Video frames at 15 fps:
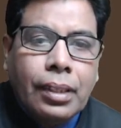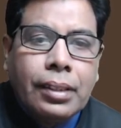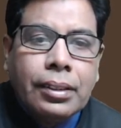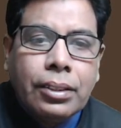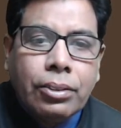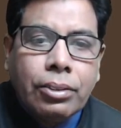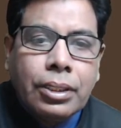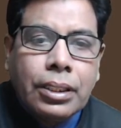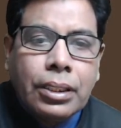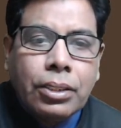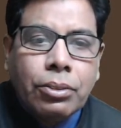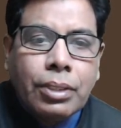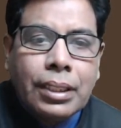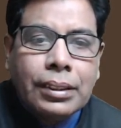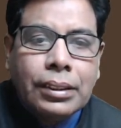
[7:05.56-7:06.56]
So here you
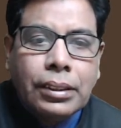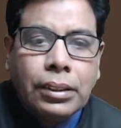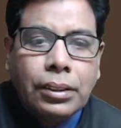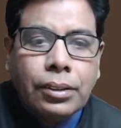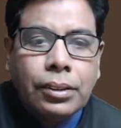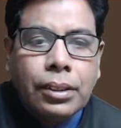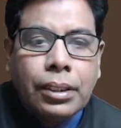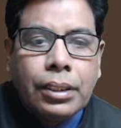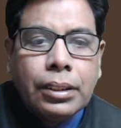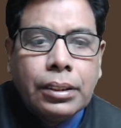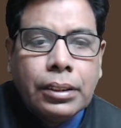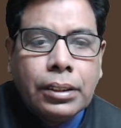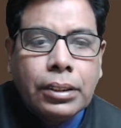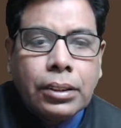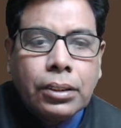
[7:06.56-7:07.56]
can see, here